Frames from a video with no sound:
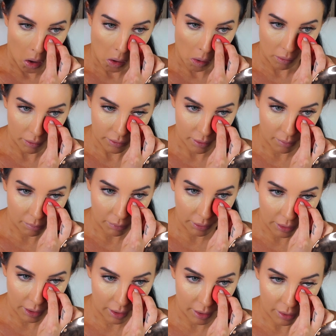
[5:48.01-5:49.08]
going to
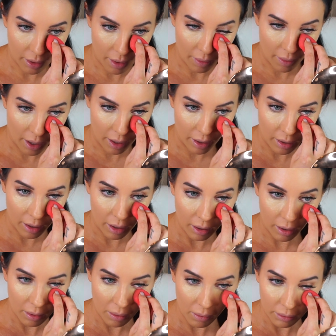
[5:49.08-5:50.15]
blend that
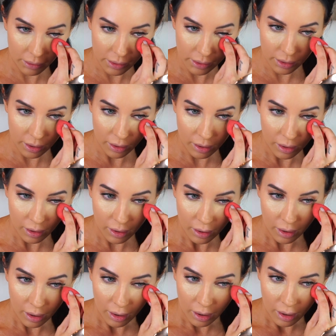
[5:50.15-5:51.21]
out.
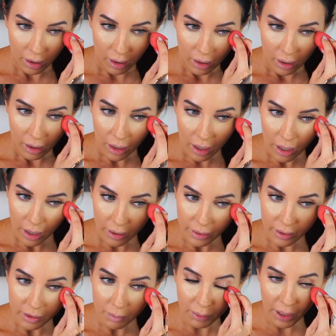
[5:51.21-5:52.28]
And
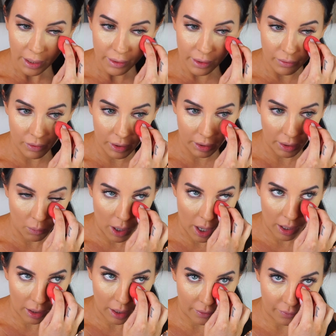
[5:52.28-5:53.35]
it's blending really
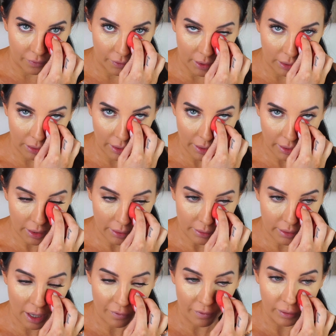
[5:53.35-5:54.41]
well. I feel like it
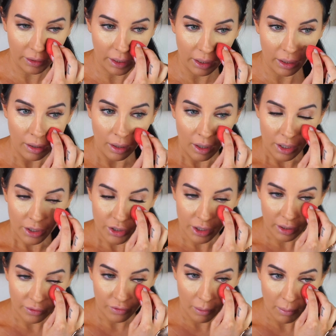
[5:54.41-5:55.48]
definitely,
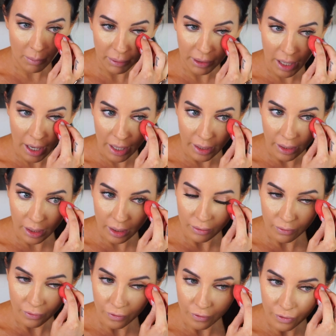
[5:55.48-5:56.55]
just from applying
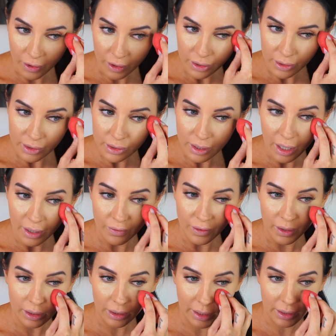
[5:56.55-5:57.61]
it first, I
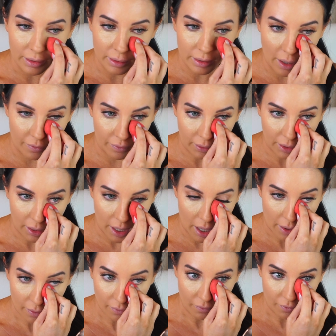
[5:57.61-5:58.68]
feel like it's definitely
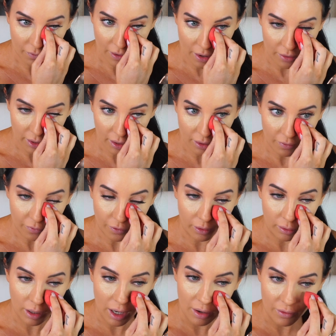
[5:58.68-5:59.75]
very
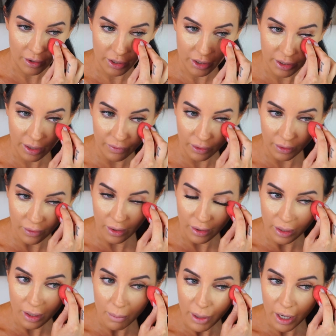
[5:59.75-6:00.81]
full coverage, definitely
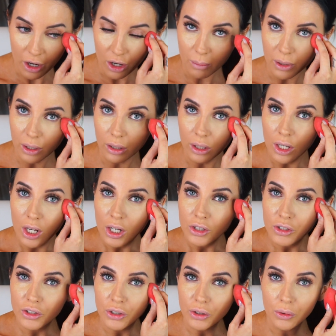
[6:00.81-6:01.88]
very comparable
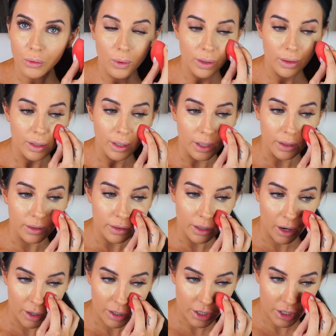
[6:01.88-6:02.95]
to the
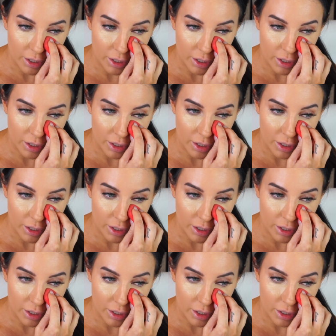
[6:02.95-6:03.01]
Tarte